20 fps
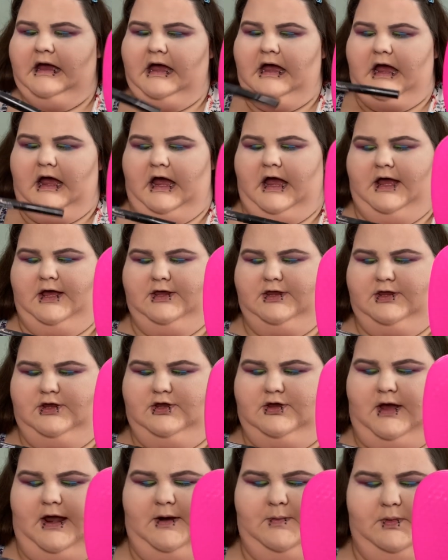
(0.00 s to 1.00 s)
I should
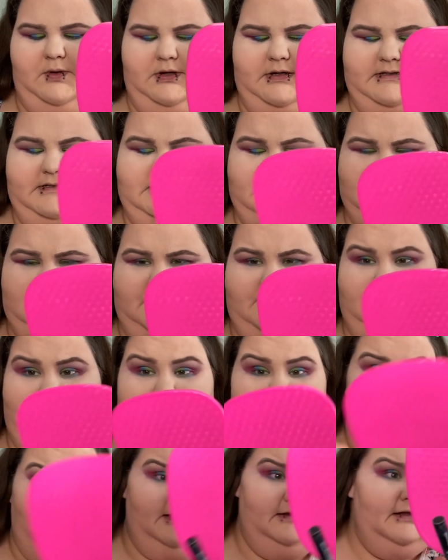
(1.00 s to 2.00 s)
try to put some
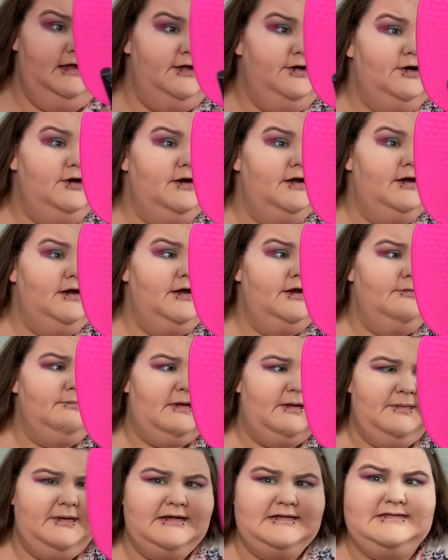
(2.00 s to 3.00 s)
eyeliner on.
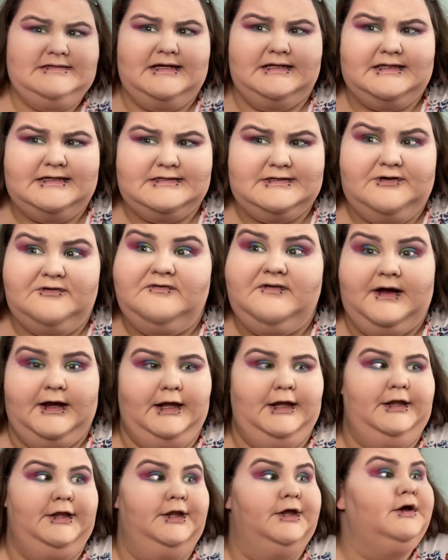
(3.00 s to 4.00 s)
Maybe set this whole
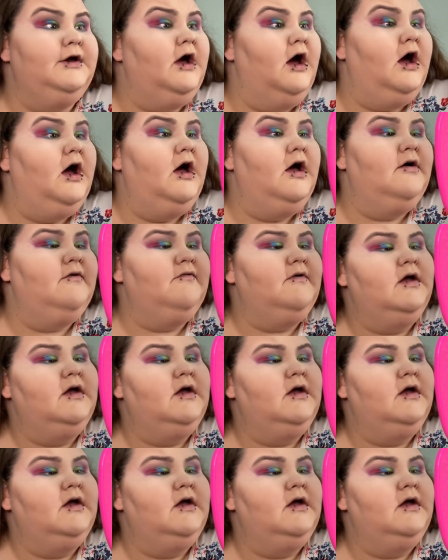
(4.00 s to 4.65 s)
fucking look off.